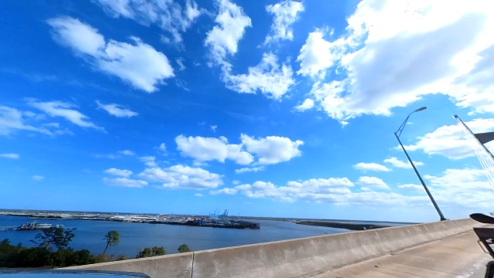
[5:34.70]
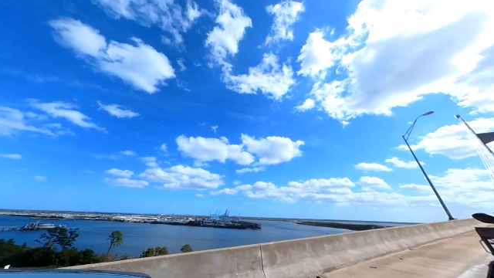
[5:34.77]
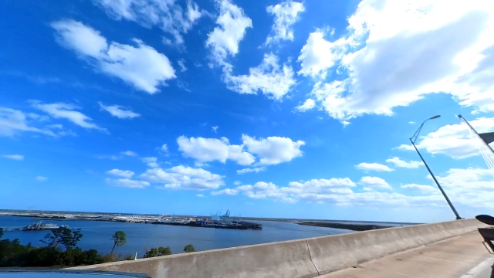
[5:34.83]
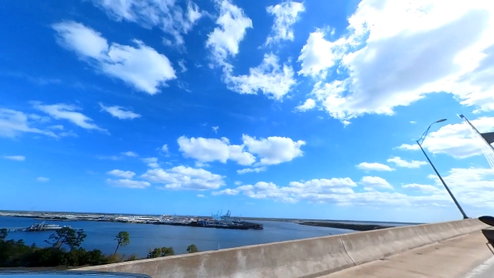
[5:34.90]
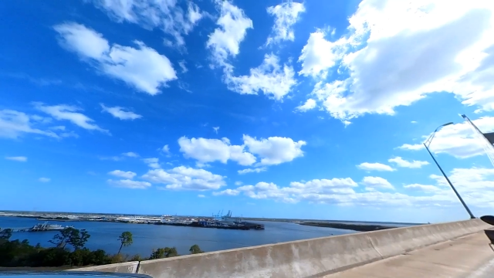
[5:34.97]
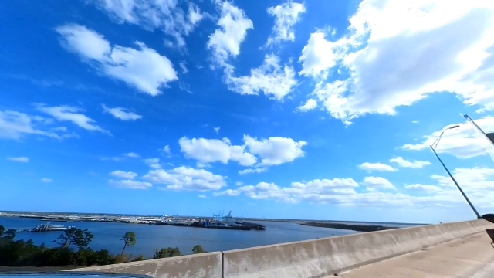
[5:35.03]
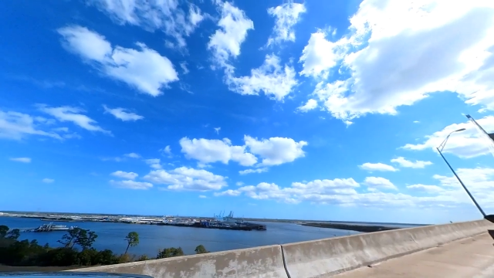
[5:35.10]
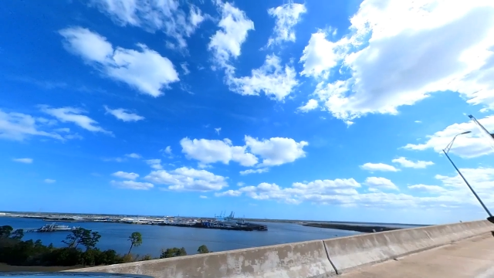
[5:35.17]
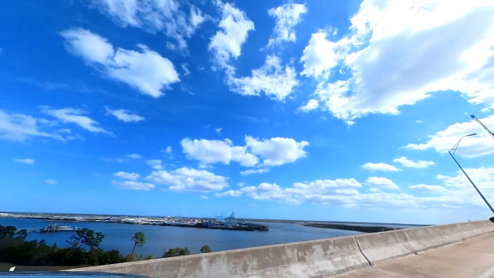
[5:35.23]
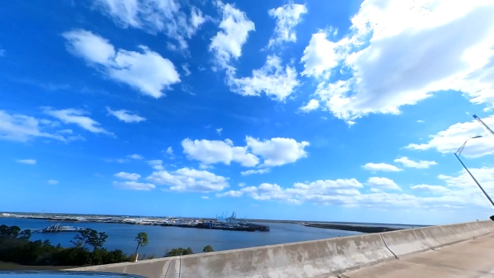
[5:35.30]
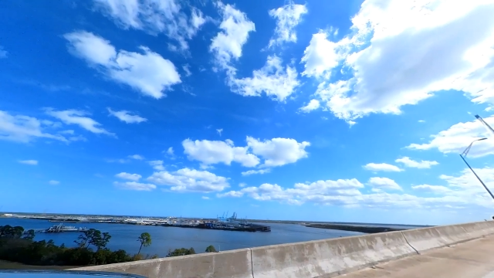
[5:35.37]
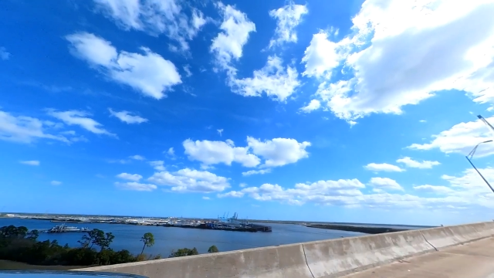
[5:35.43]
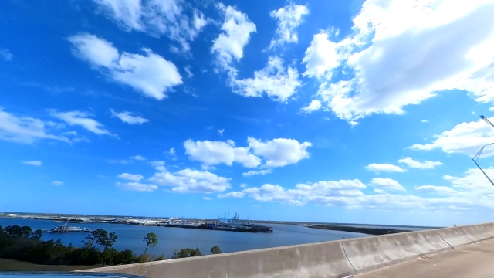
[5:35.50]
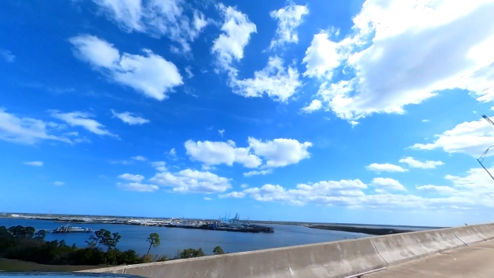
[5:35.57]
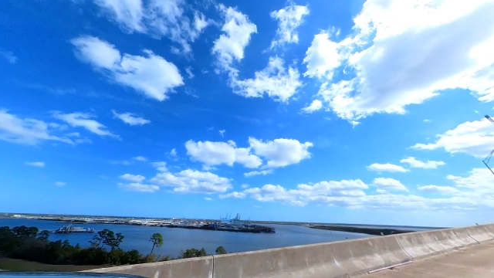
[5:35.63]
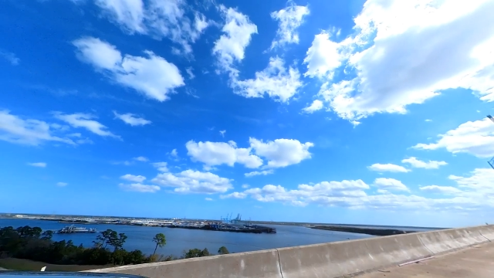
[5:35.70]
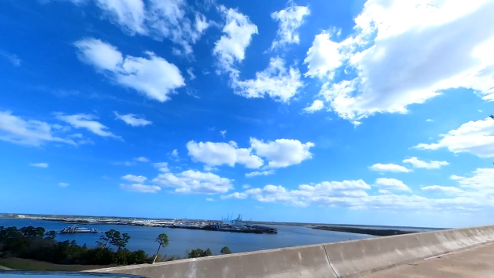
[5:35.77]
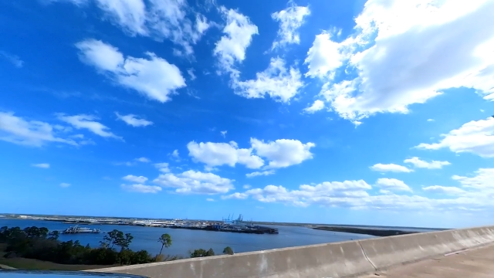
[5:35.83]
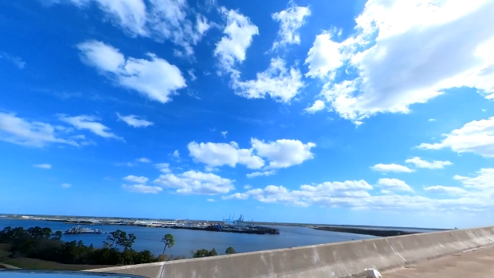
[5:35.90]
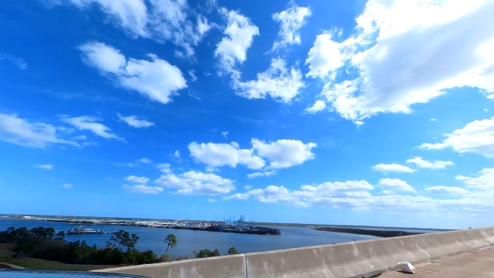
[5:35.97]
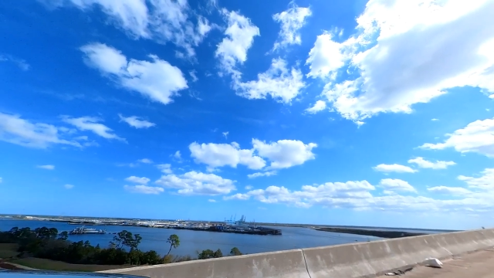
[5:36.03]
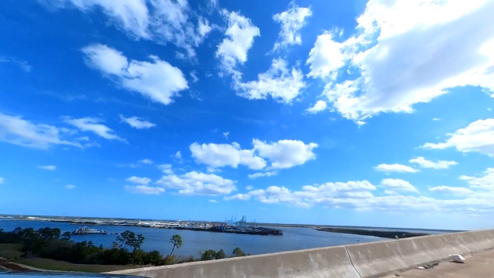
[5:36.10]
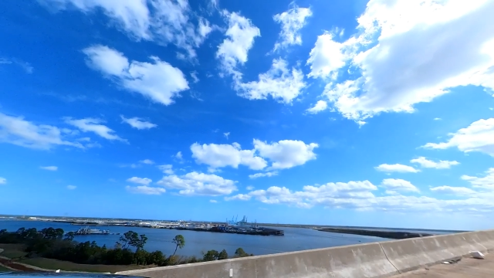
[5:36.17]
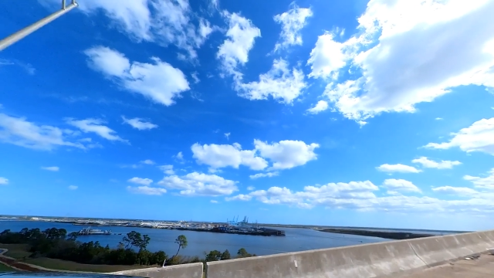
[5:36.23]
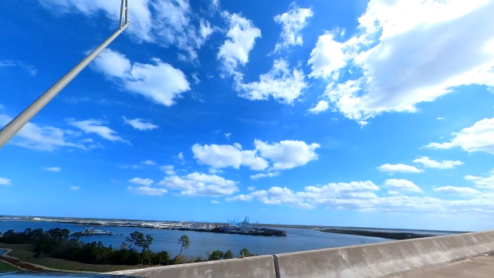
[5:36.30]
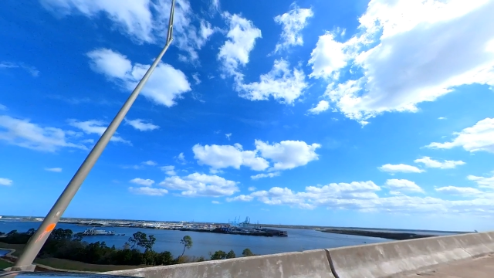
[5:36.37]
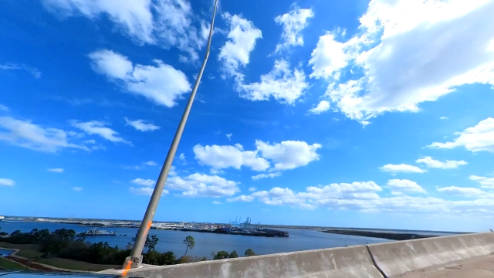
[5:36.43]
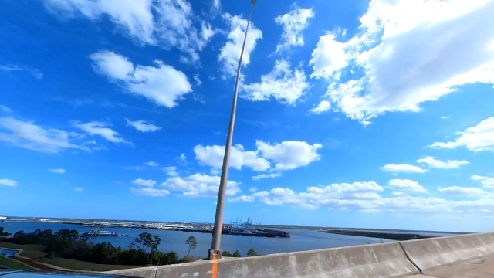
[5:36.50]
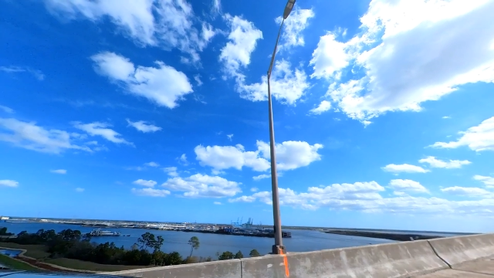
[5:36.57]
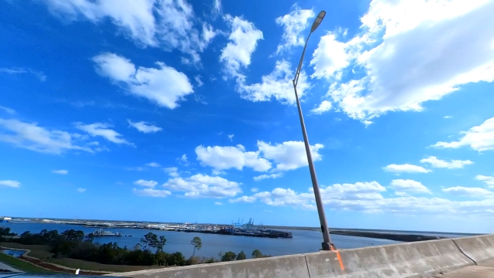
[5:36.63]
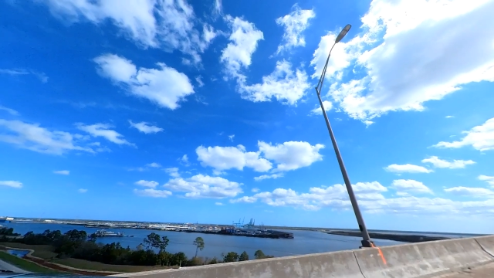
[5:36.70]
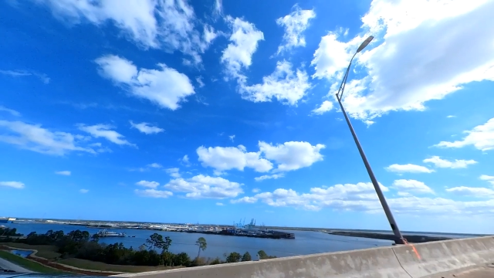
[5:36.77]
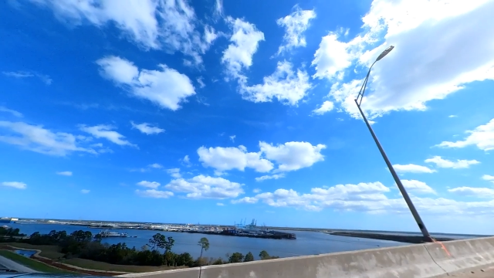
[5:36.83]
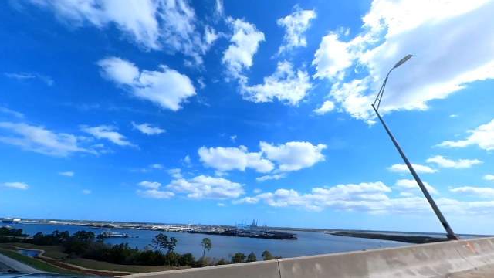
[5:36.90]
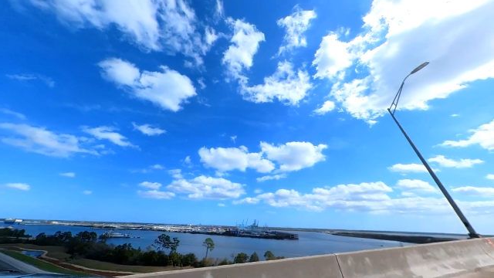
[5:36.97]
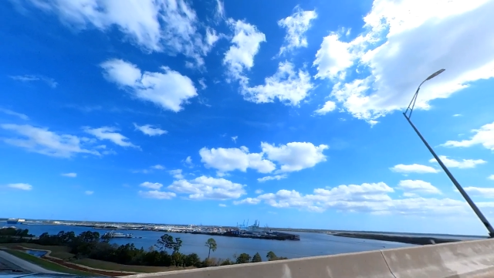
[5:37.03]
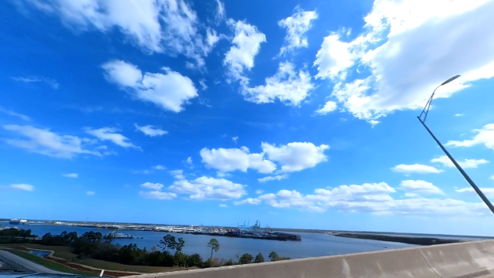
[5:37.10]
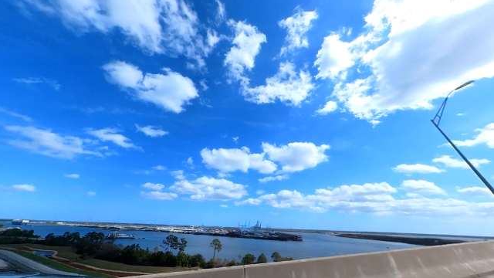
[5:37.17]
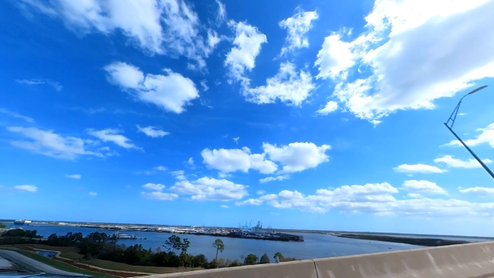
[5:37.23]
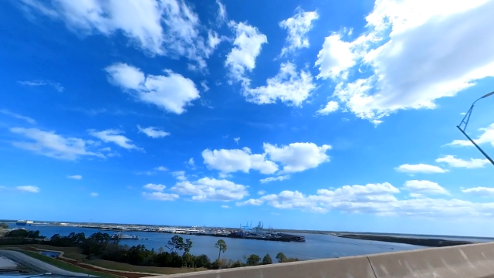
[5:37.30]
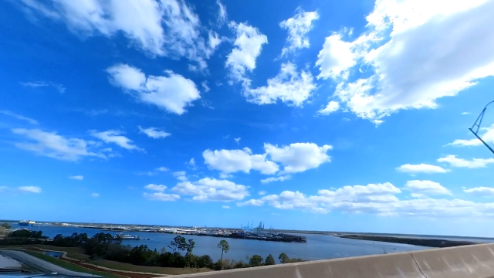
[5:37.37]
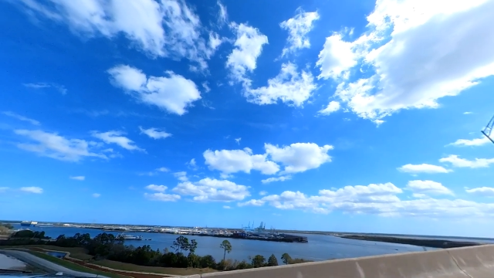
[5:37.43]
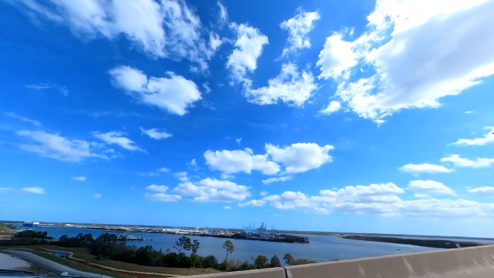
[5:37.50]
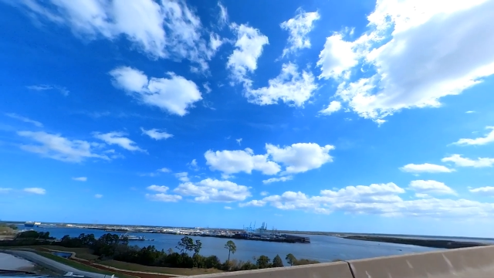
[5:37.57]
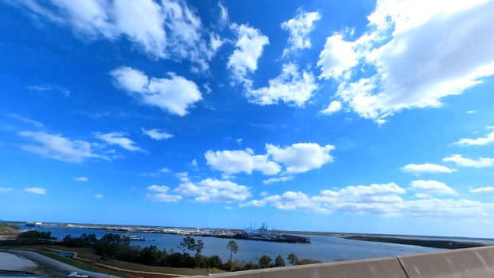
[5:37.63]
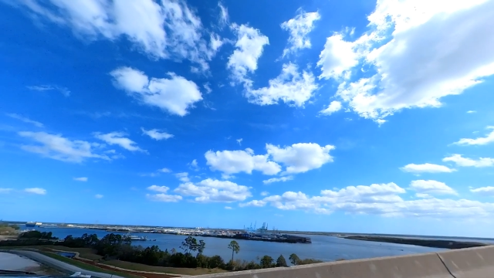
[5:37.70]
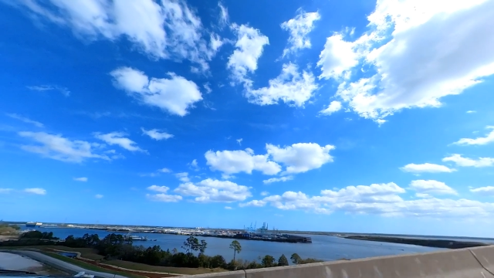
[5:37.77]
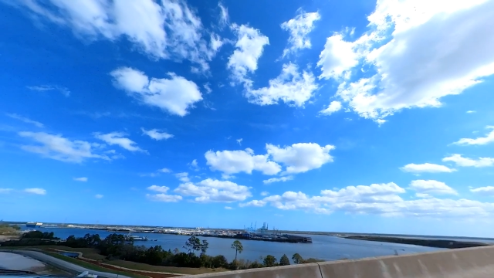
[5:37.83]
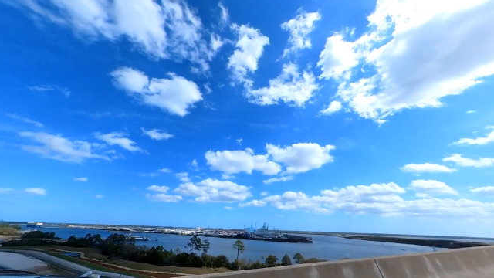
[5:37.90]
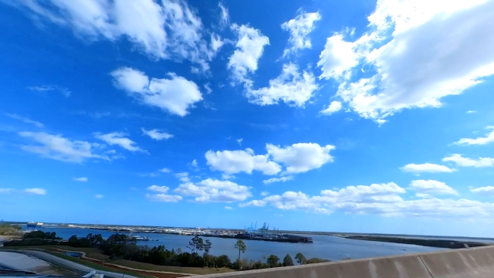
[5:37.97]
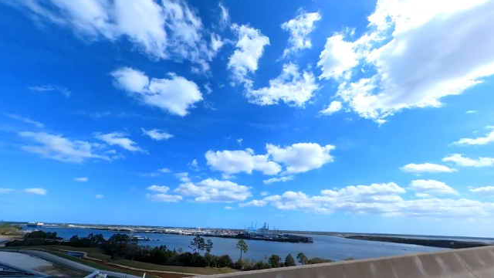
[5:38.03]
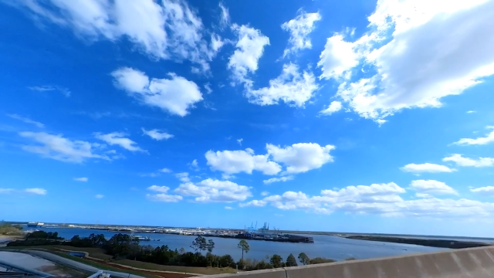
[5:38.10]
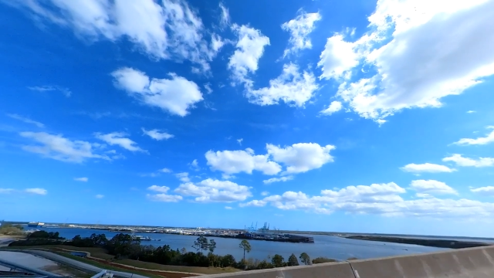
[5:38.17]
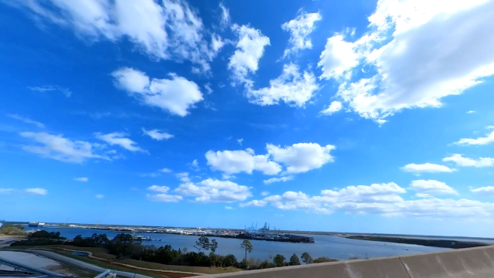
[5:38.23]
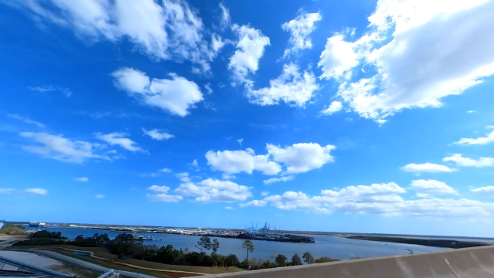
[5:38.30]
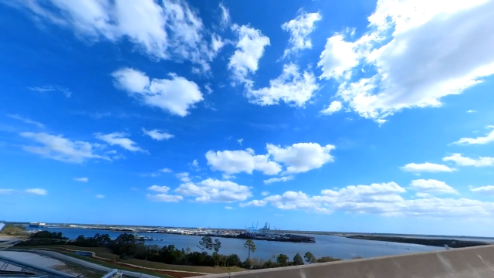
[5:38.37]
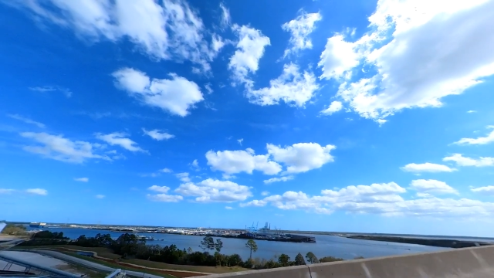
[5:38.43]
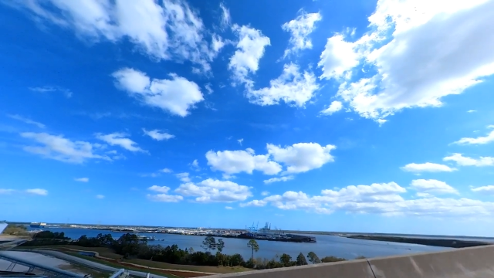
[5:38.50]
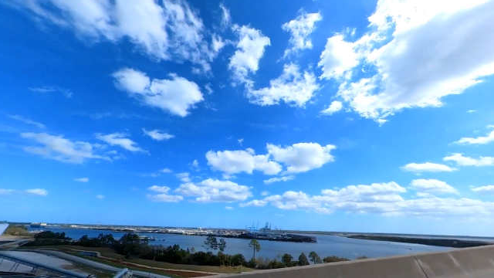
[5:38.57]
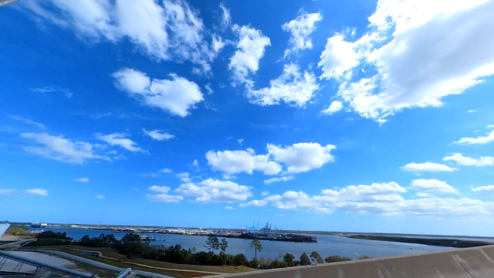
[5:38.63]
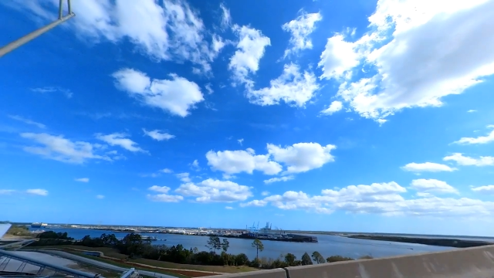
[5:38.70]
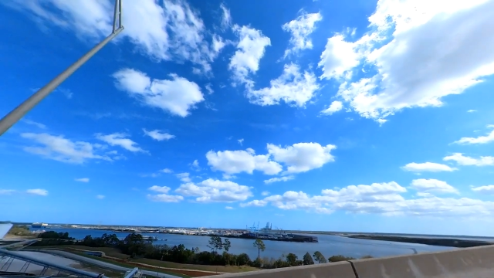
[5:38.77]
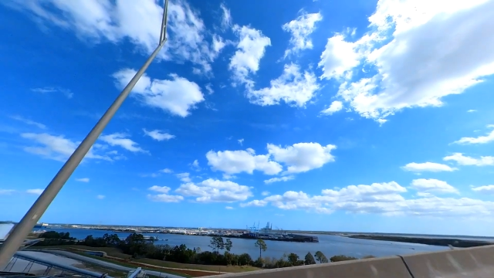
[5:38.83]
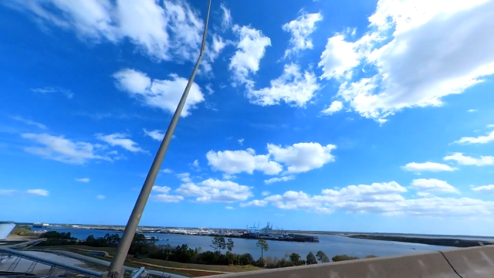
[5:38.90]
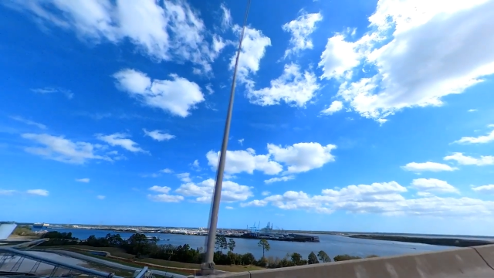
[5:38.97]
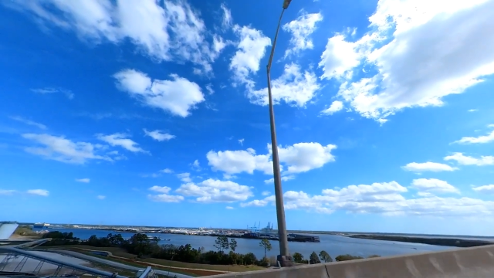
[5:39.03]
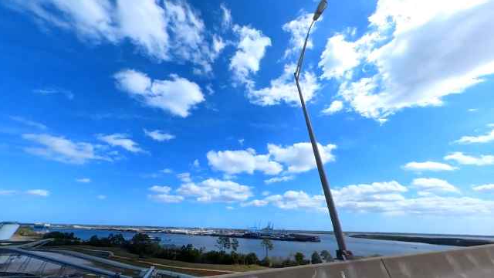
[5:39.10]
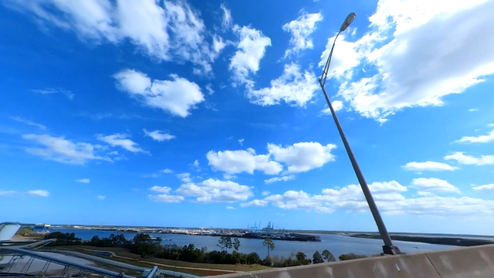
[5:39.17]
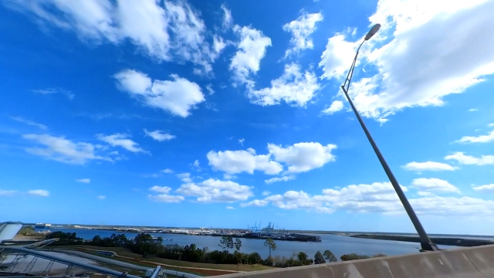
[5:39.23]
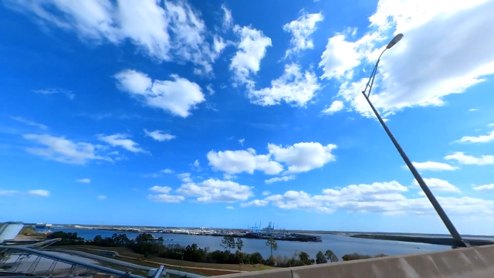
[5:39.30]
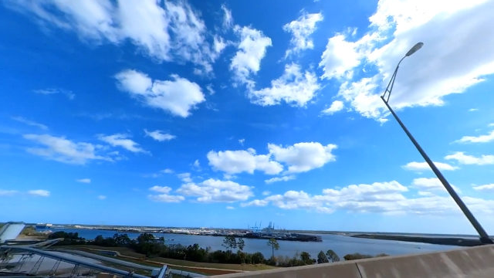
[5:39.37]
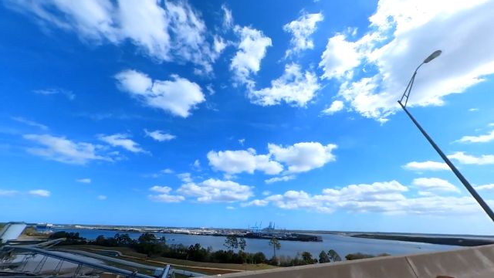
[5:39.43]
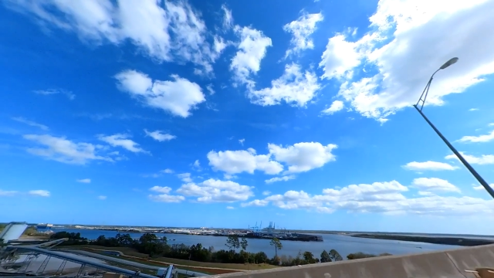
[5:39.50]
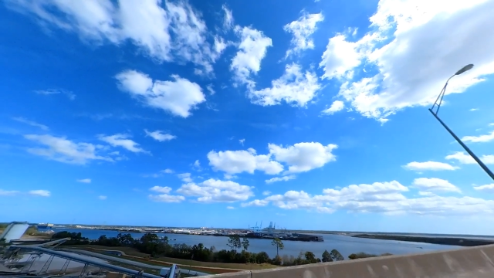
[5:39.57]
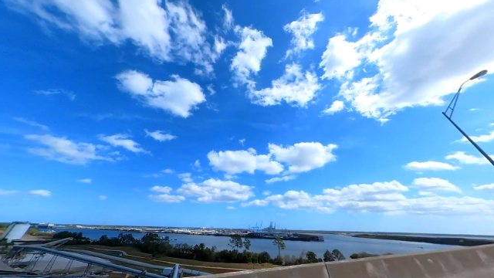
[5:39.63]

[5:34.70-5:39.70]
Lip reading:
No face is visible, so there are no lips to read.